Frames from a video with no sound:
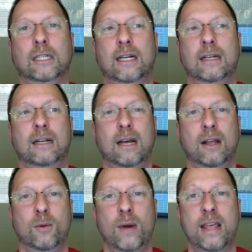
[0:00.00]
and
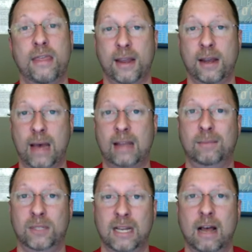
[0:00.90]
the way they think about
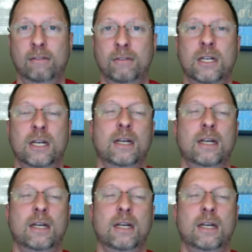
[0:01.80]
themselves,